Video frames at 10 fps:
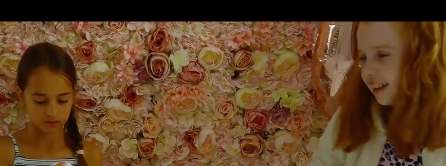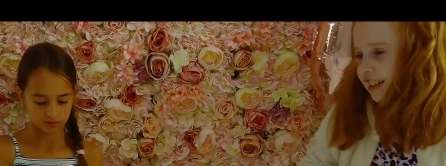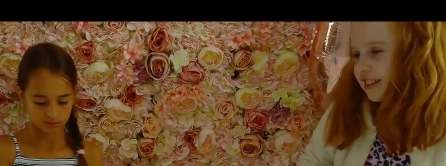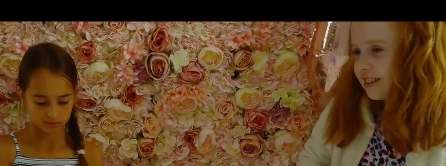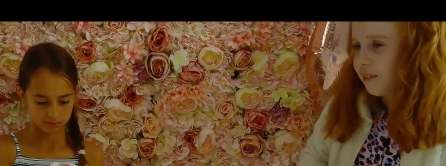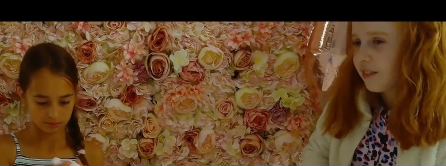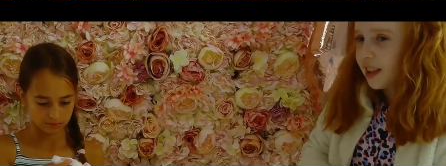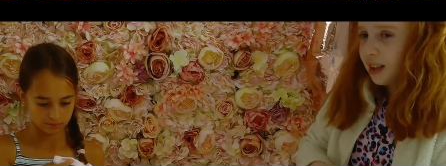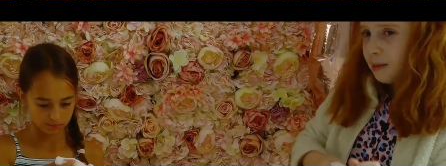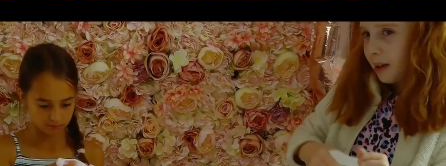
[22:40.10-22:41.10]
Speaker 1: like,
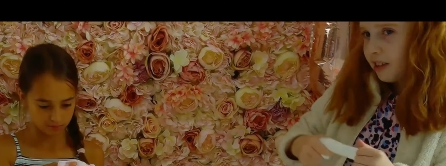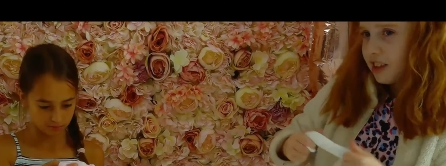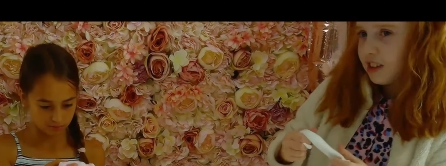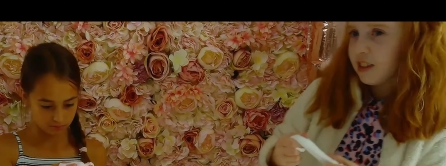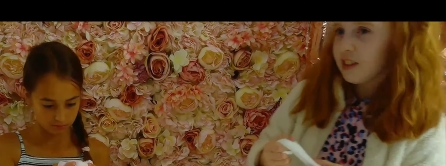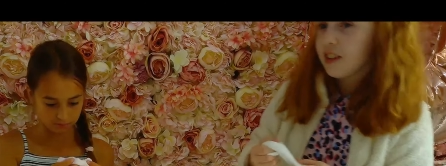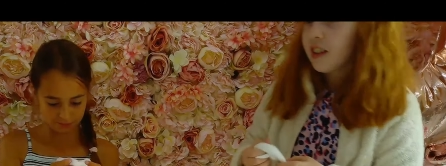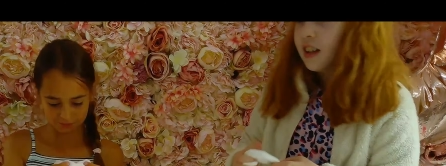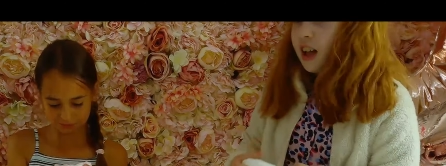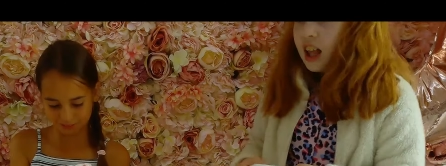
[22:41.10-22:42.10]
something about you.
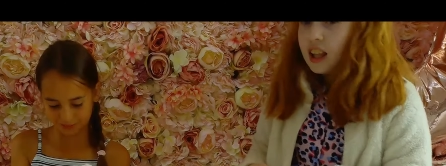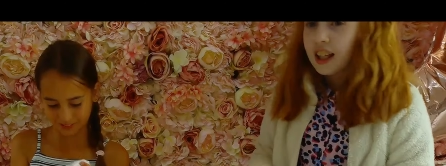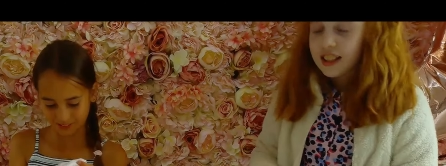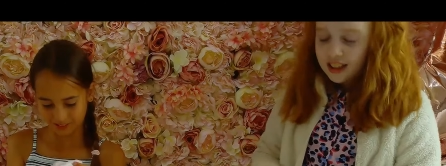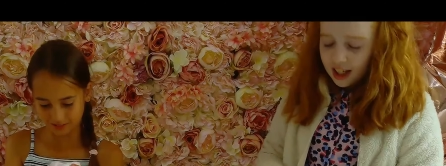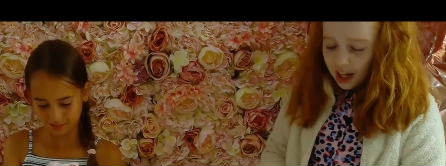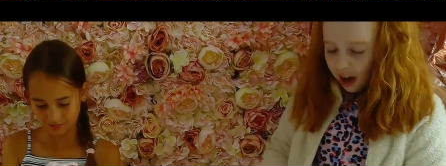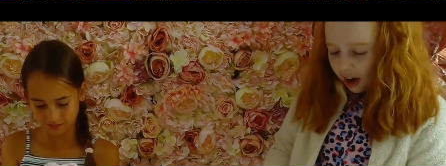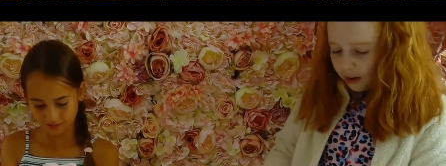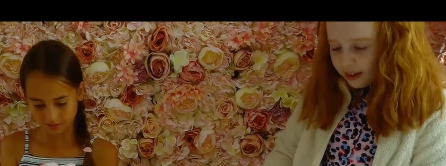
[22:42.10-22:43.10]
Like, say,
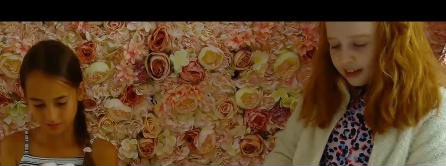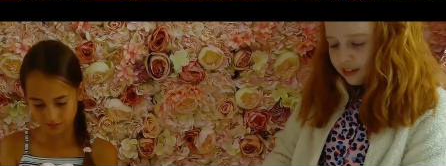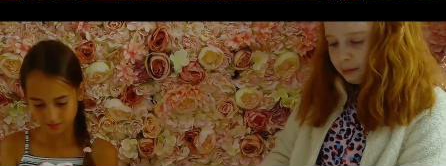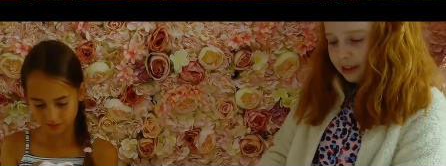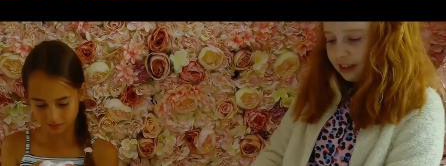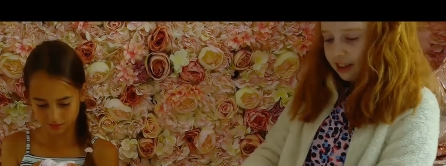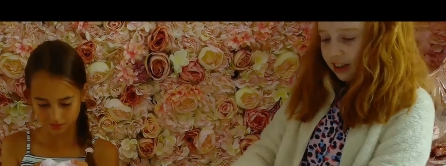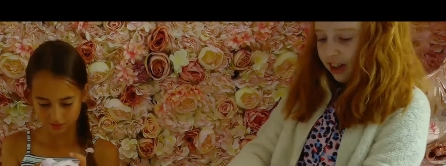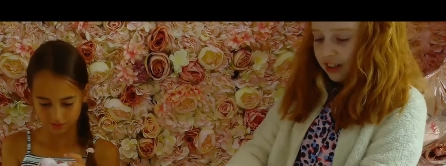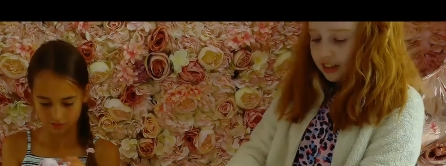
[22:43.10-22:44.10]
oh, Olivia
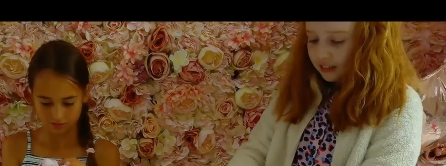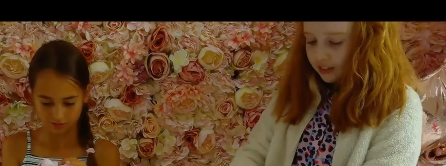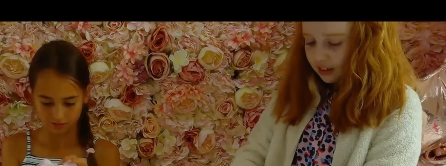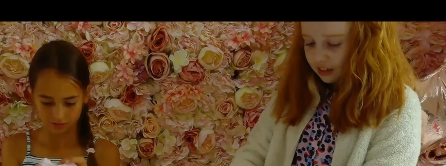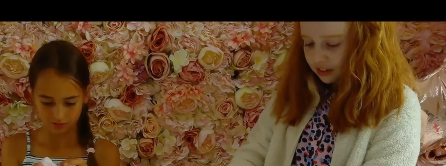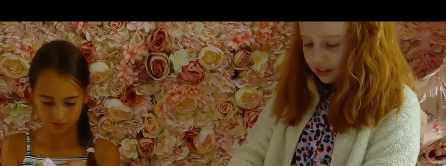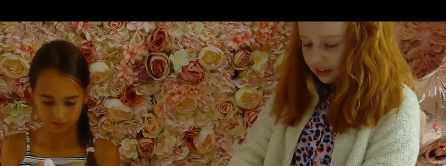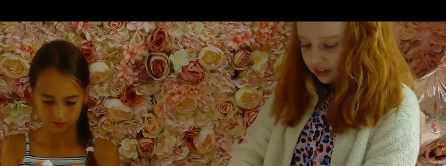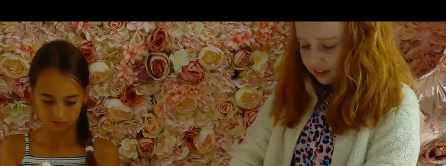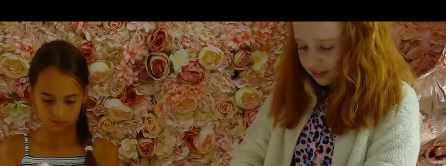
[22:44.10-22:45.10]
Paterno is, even though you
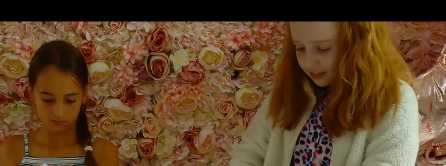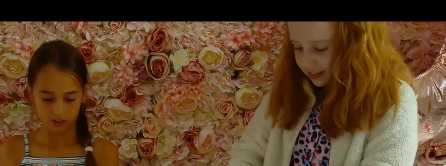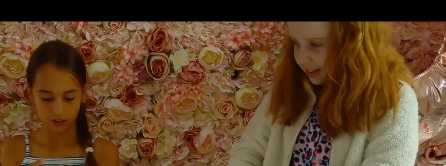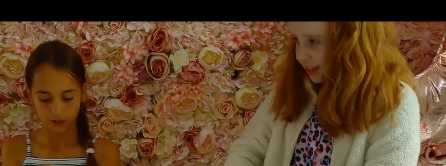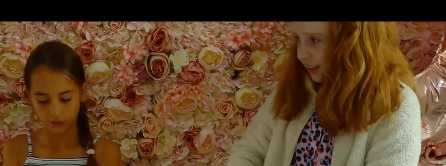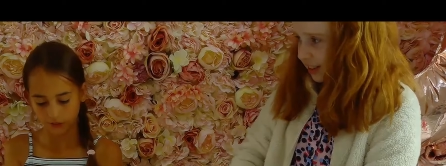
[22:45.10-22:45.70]
don't. I